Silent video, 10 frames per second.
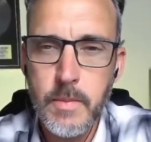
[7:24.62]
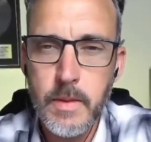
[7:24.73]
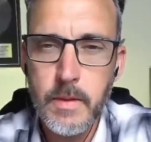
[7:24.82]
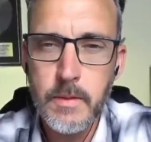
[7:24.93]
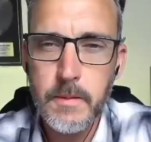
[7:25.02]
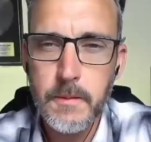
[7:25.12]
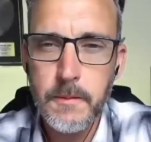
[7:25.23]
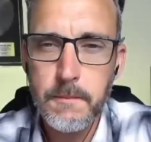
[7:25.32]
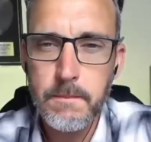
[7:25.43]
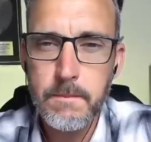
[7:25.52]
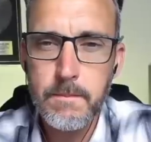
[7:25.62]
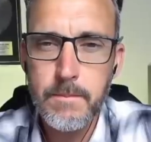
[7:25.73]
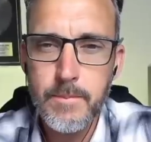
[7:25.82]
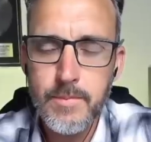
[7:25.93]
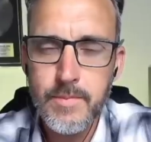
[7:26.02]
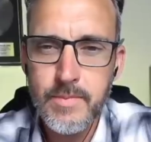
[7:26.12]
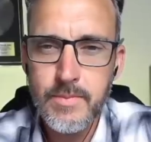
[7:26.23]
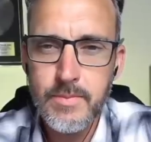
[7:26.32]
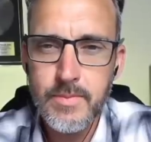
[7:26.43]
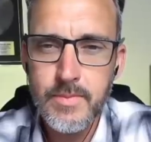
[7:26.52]

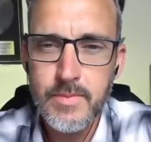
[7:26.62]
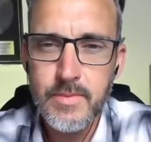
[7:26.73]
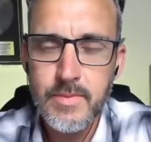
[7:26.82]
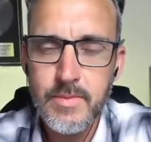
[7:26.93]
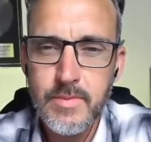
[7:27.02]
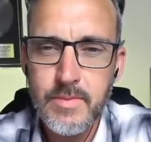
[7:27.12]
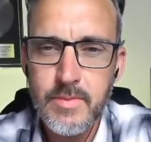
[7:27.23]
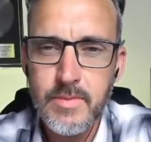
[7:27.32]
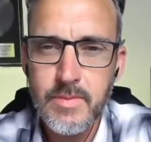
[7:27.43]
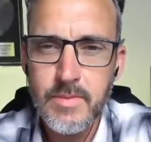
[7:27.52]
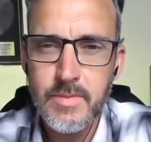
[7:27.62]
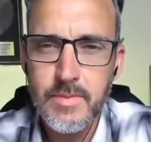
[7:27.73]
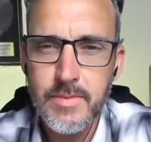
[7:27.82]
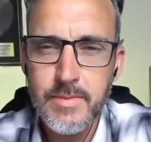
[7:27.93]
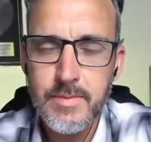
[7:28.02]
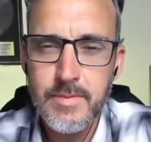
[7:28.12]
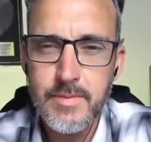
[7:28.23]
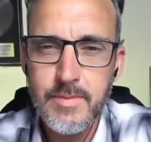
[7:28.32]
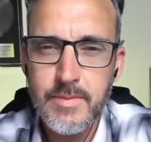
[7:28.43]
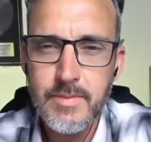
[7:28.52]

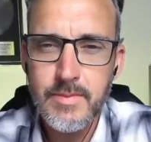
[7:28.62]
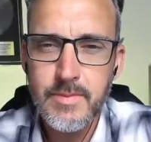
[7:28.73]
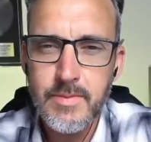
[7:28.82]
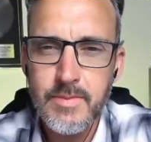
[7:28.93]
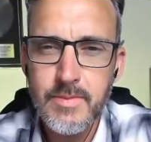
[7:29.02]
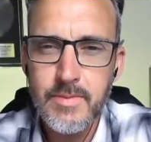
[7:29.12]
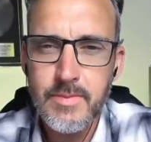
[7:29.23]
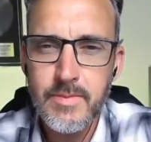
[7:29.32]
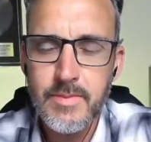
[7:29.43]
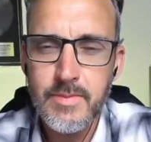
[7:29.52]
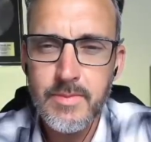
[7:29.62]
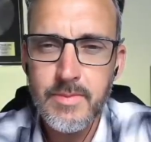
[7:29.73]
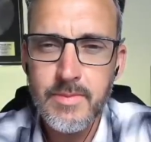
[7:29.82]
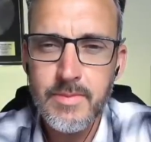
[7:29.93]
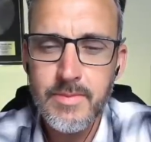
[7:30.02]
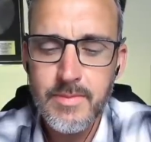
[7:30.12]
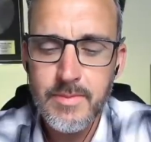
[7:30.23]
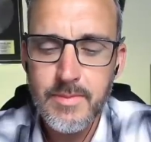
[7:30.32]
The person shown says nothing.